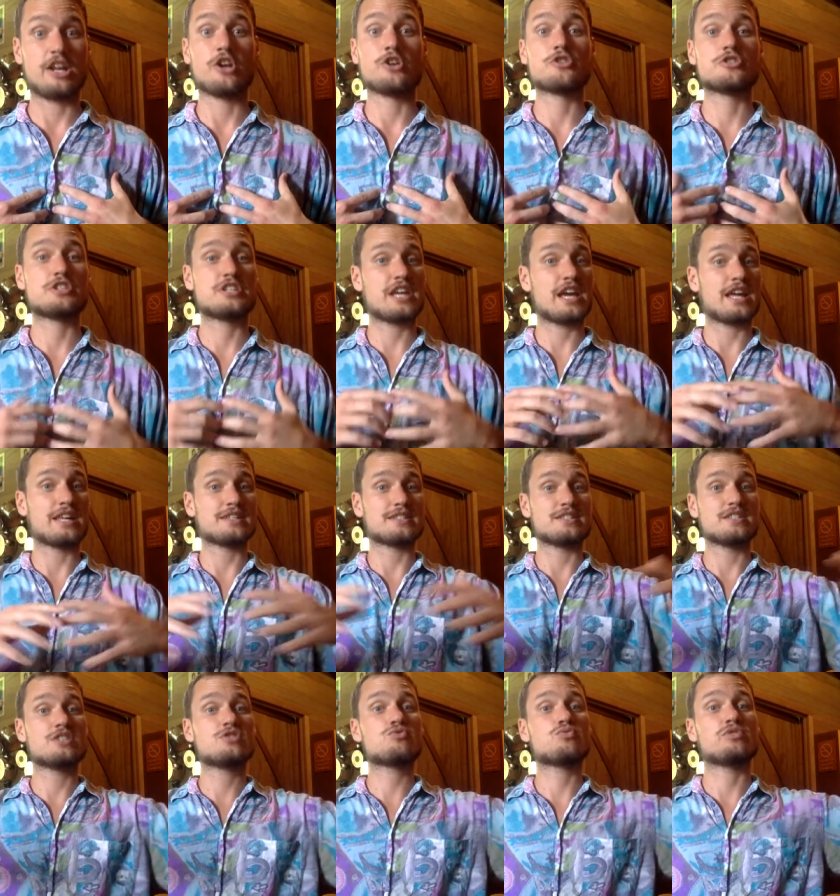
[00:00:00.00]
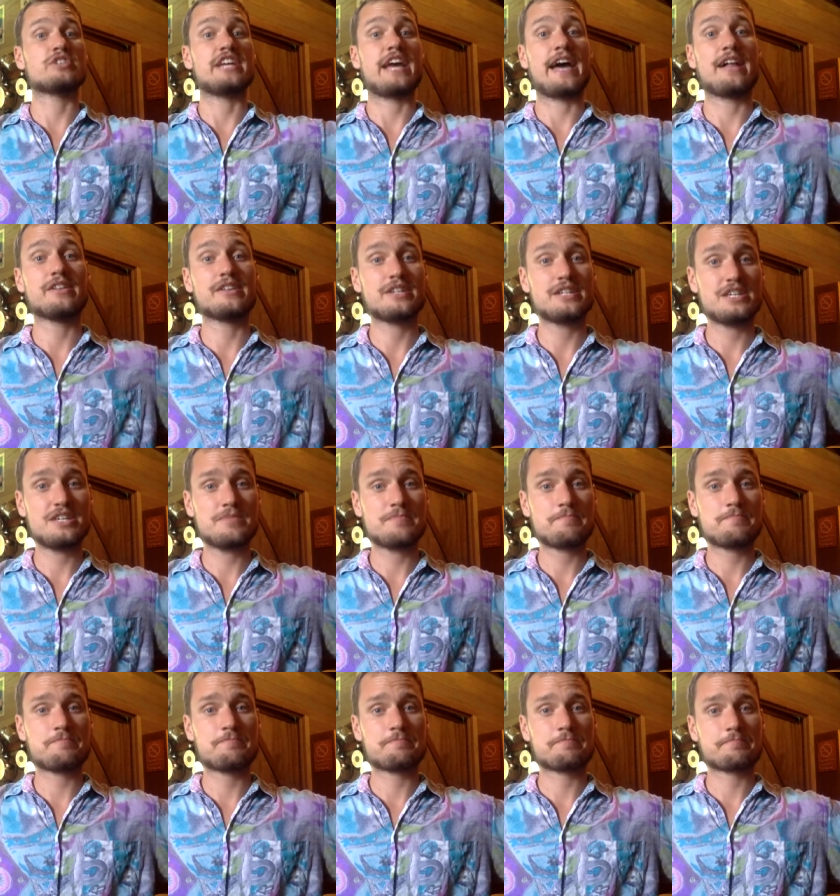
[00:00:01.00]
understands this reality
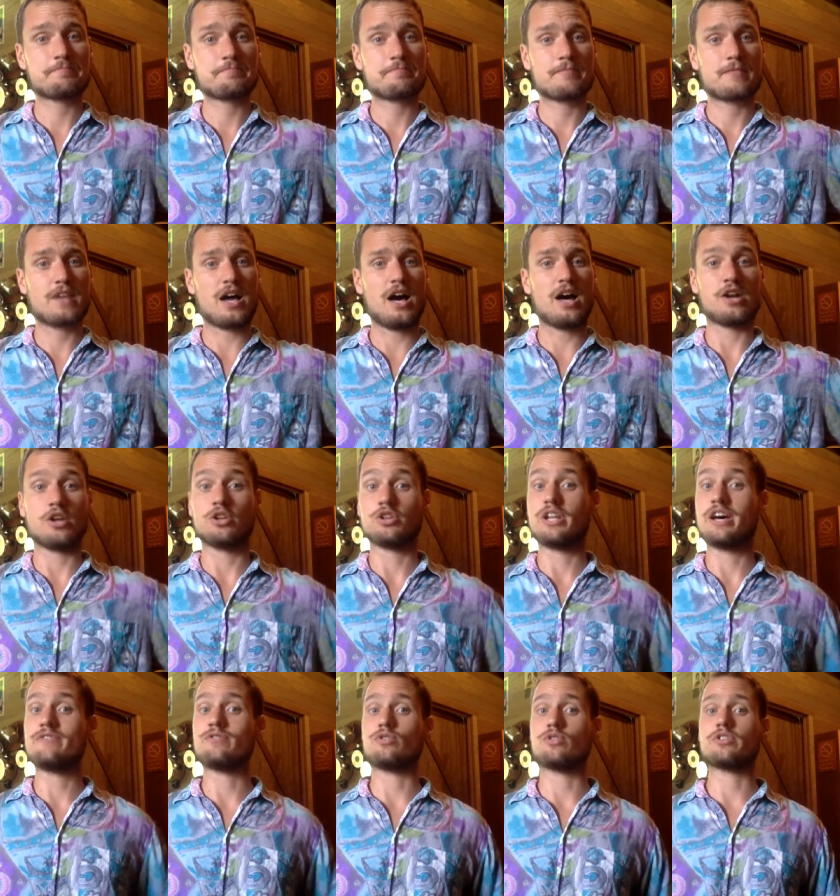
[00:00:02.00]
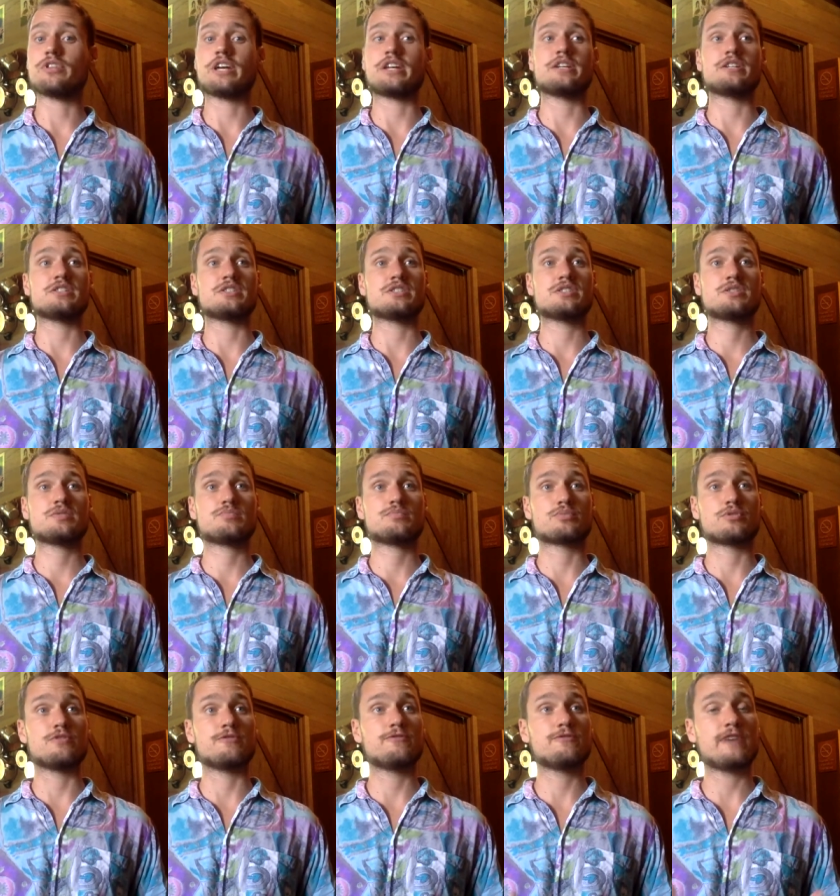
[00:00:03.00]
on a level that is
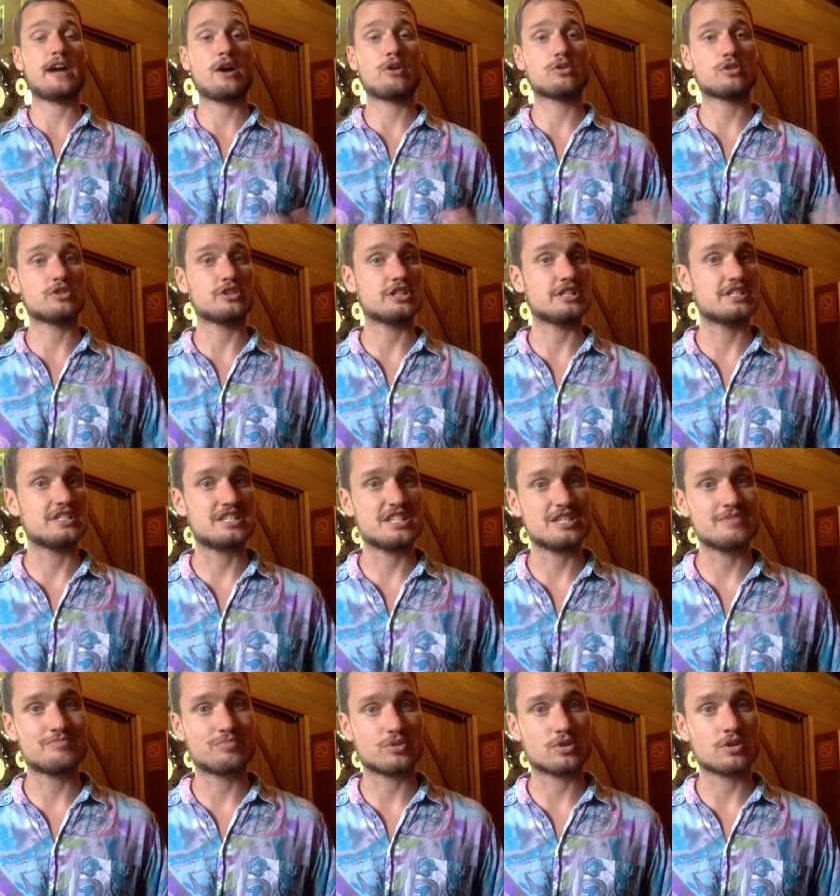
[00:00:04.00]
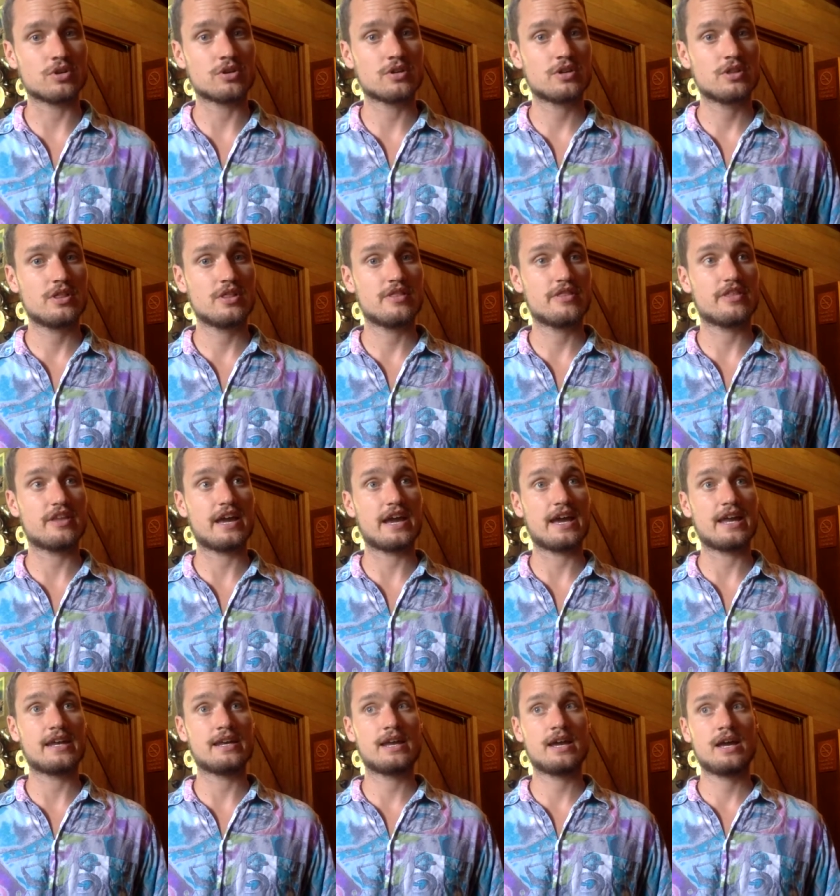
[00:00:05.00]
profoundly deeper
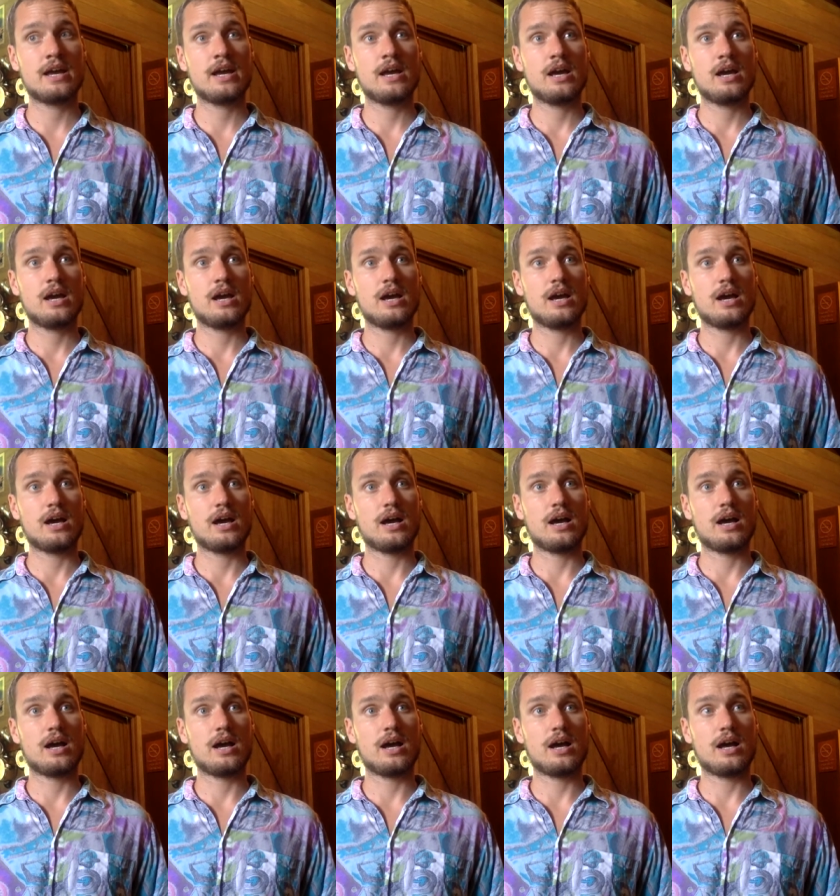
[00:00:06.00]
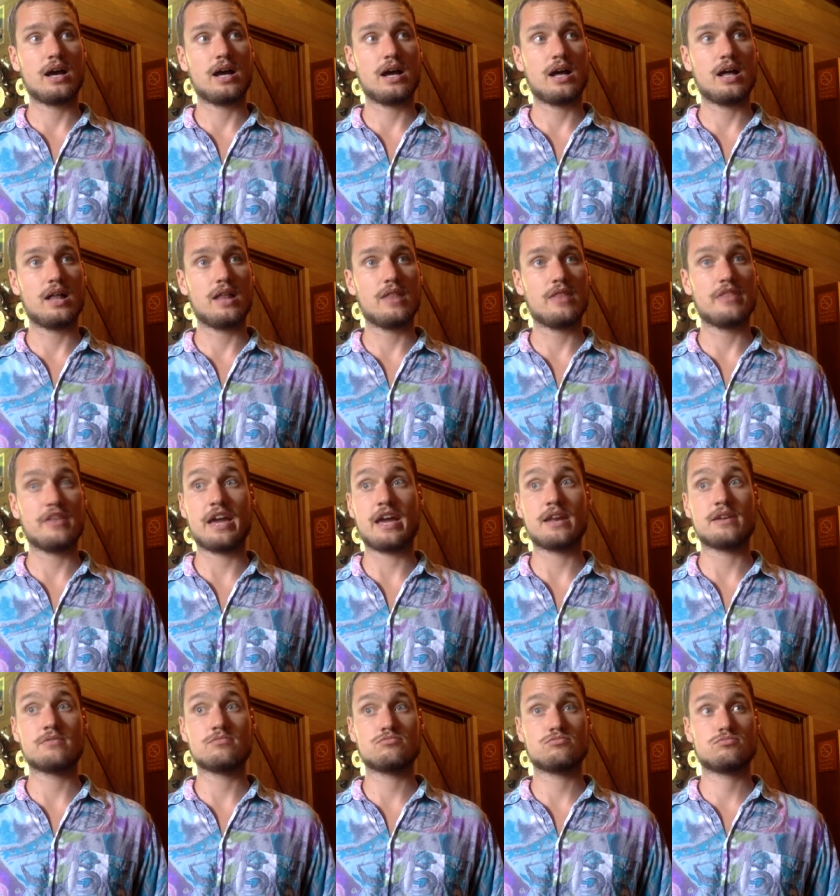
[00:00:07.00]
than
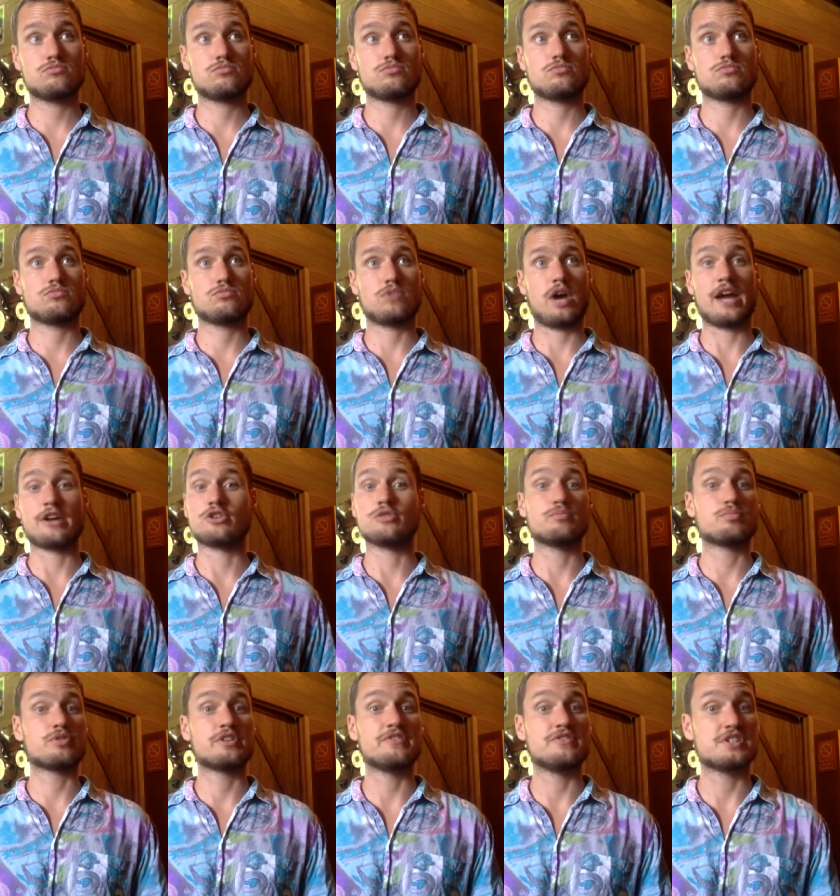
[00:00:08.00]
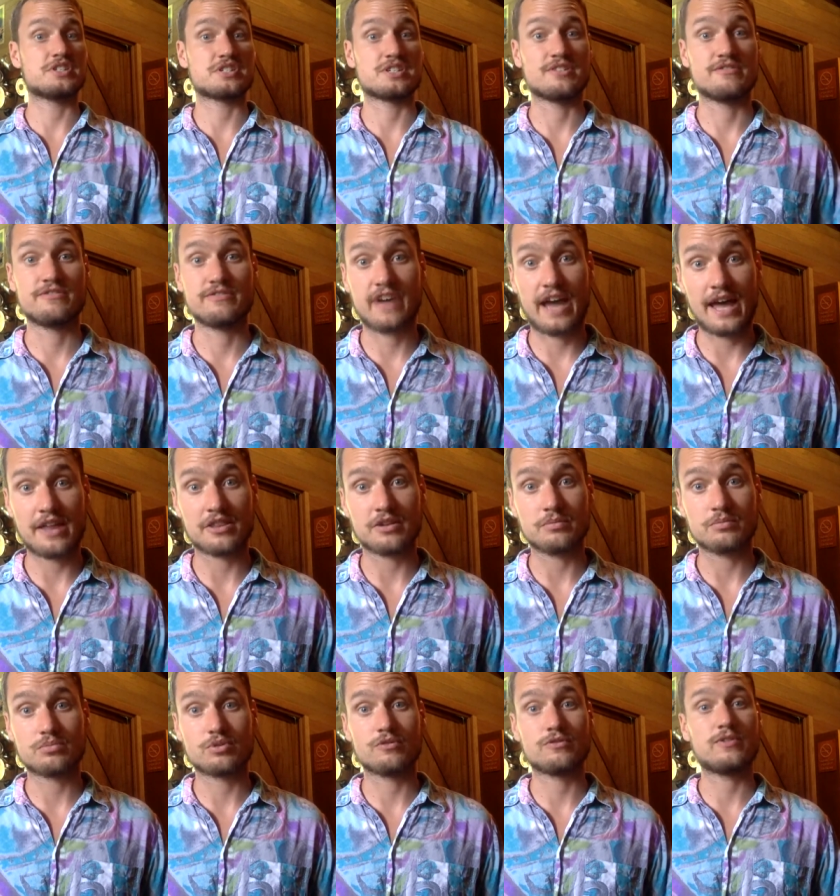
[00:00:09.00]
than I could previously
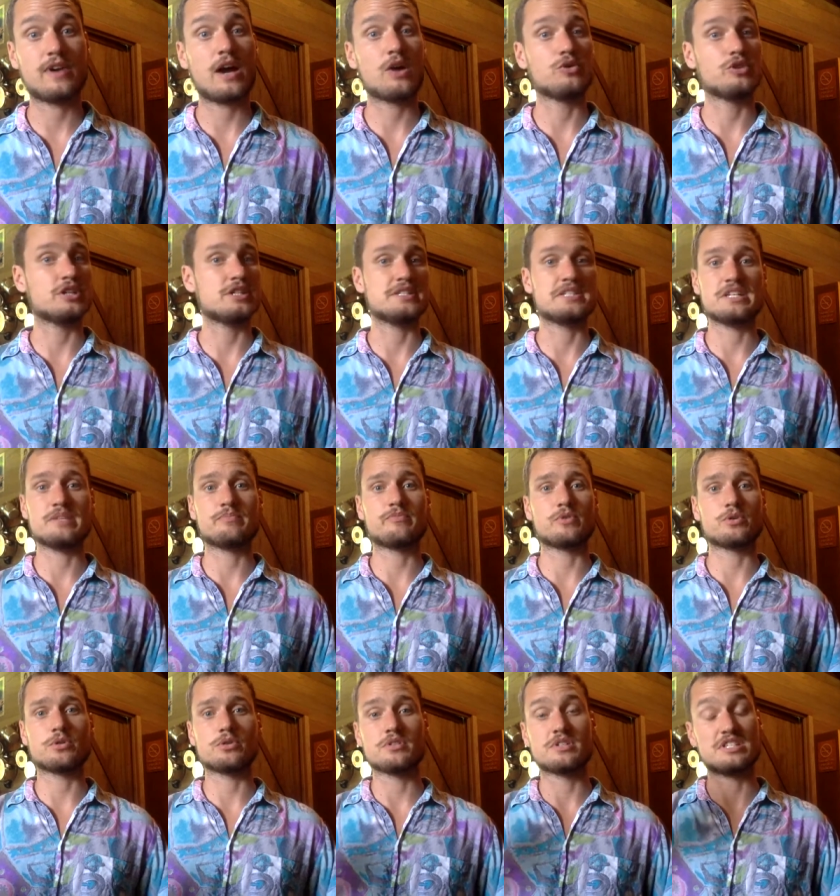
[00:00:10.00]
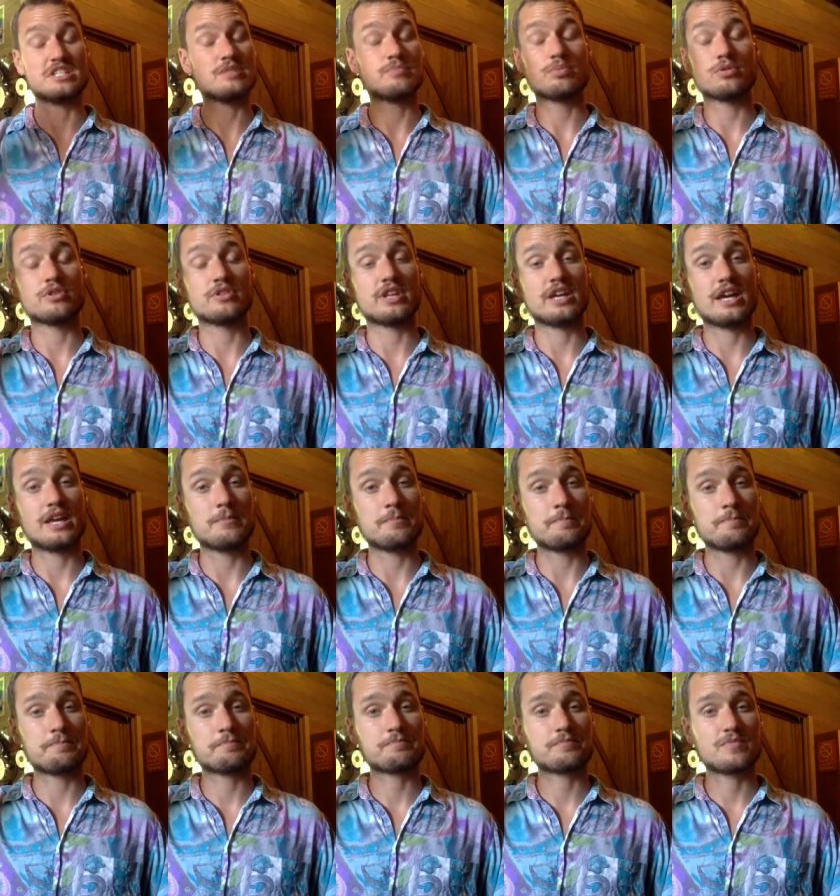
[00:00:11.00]
fathom, profoundly deeper deeper
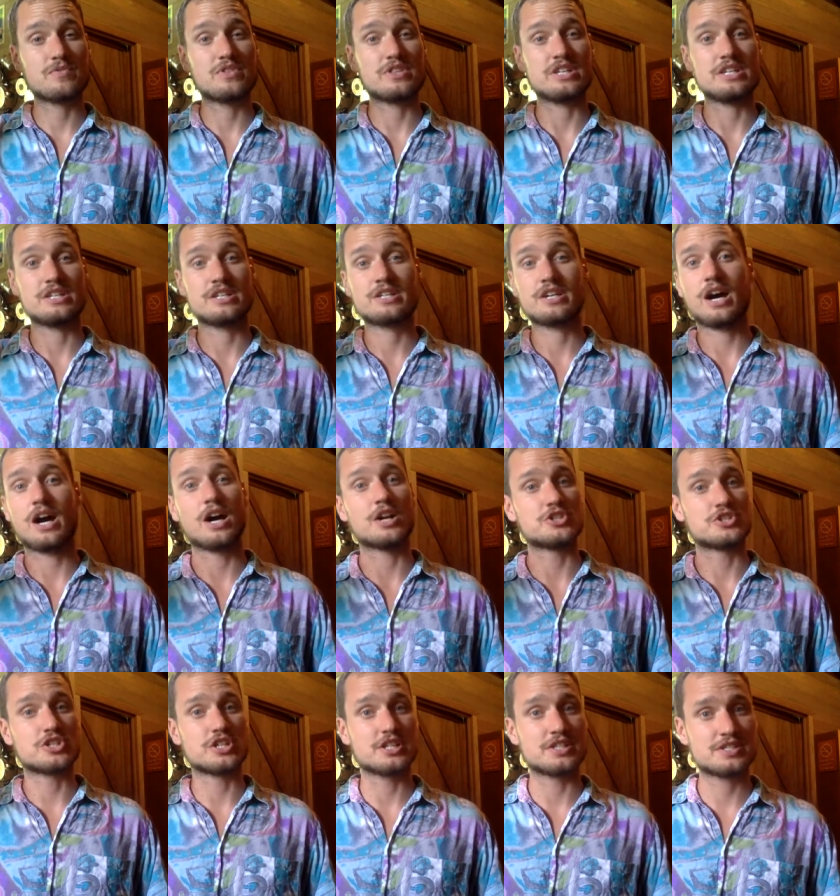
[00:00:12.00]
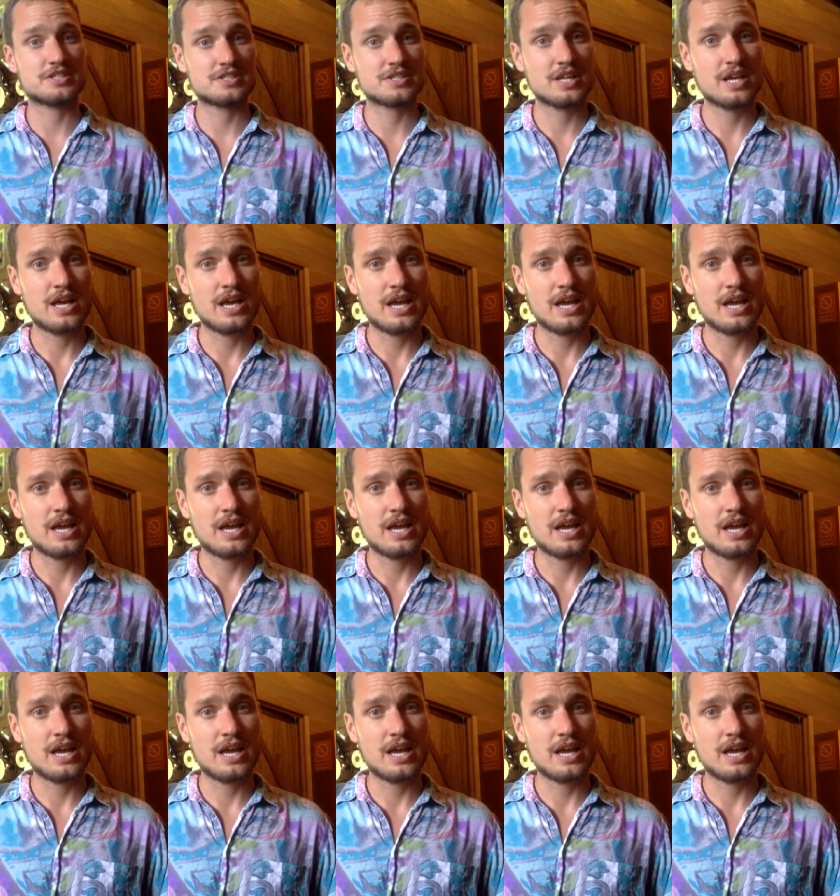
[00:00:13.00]
than the conscious